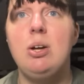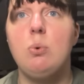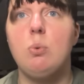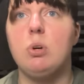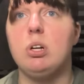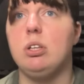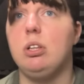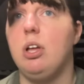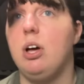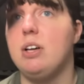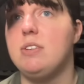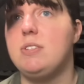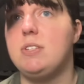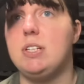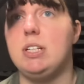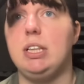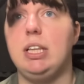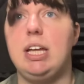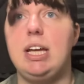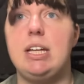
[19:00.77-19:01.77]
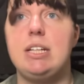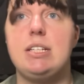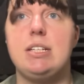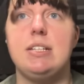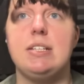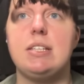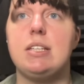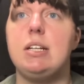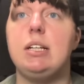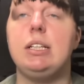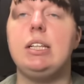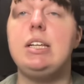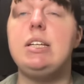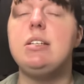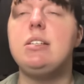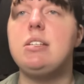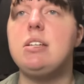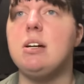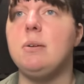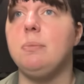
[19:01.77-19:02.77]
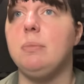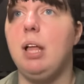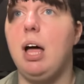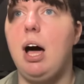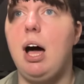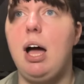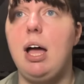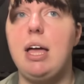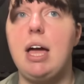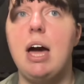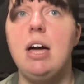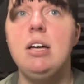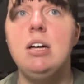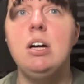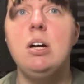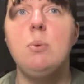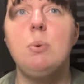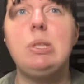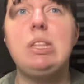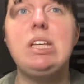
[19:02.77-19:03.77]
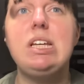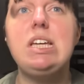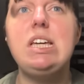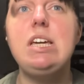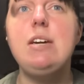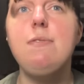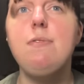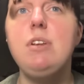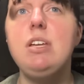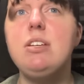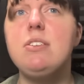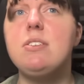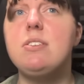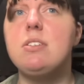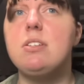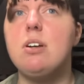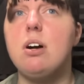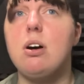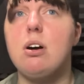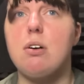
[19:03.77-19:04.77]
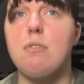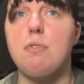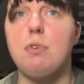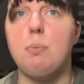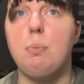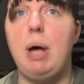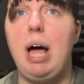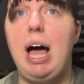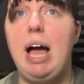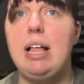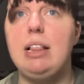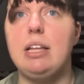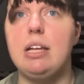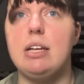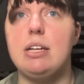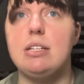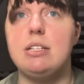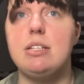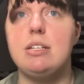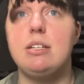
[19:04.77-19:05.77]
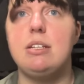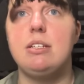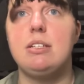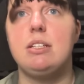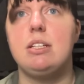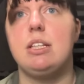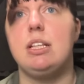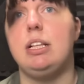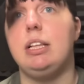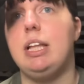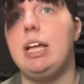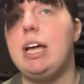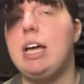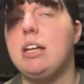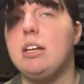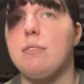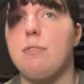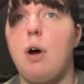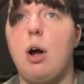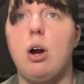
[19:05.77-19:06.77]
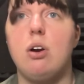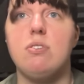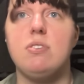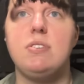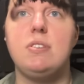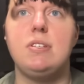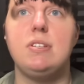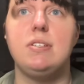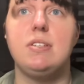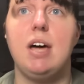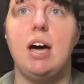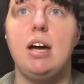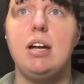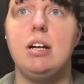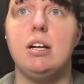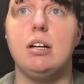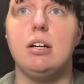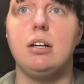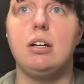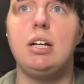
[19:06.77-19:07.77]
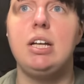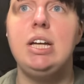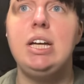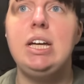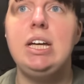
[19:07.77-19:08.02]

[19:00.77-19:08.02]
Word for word: where lost Atlantis and Elysium lie, with the evening star for pilot, to the land of heart's desire,